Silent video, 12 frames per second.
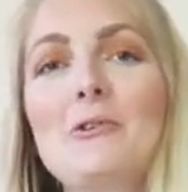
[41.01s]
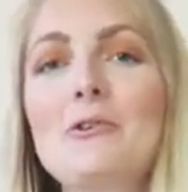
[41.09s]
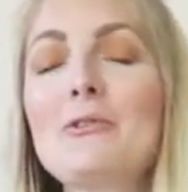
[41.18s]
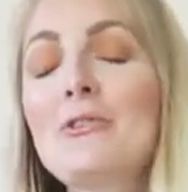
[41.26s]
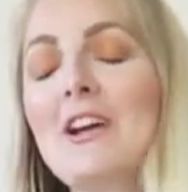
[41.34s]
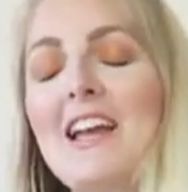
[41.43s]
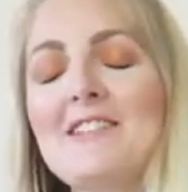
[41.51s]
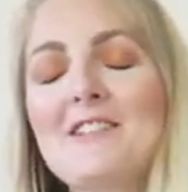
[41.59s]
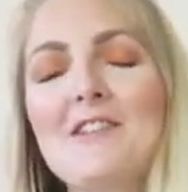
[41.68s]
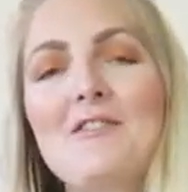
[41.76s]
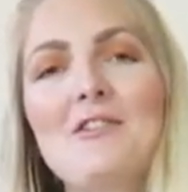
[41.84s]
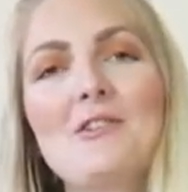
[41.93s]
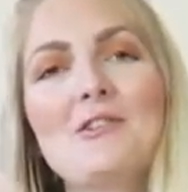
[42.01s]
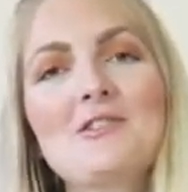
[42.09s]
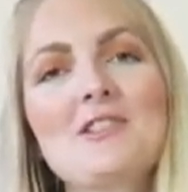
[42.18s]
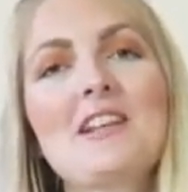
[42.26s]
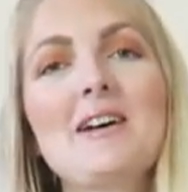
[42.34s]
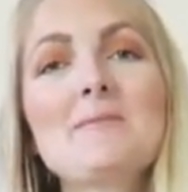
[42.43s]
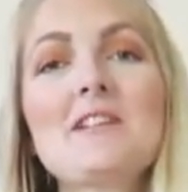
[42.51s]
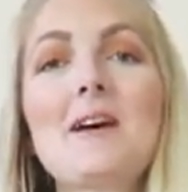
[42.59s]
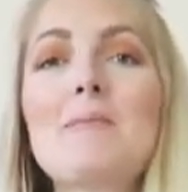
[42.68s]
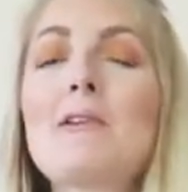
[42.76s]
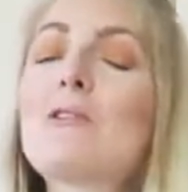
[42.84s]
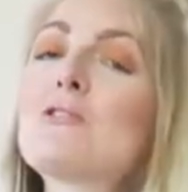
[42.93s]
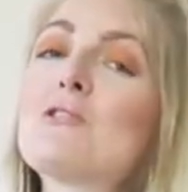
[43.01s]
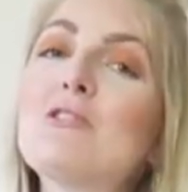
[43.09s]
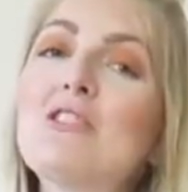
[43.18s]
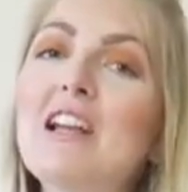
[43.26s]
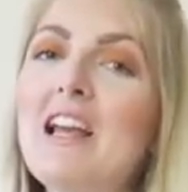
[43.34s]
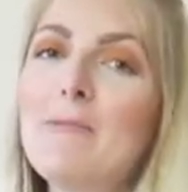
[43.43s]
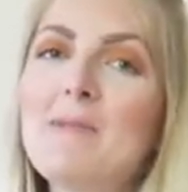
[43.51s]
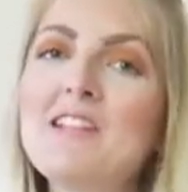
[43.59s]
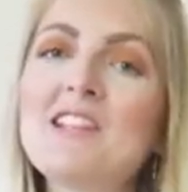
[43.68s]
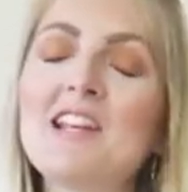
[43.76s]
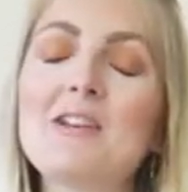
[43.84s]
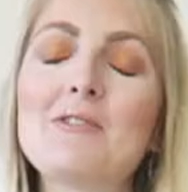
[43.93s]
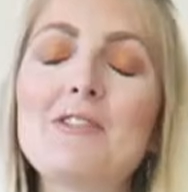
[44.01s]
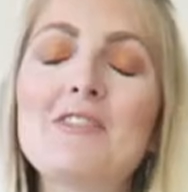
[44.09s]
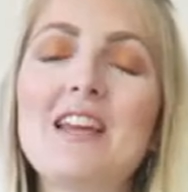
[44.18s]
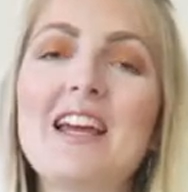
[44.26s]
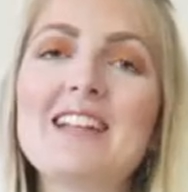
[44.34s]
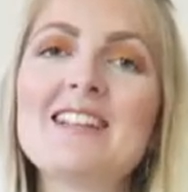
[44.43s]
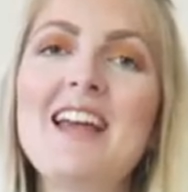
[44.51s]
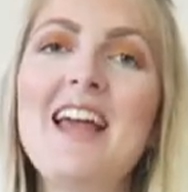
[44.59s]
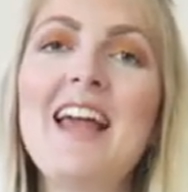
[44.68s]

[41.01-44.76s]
don't forget to give the huge thumbs up, because you really help my channel with that.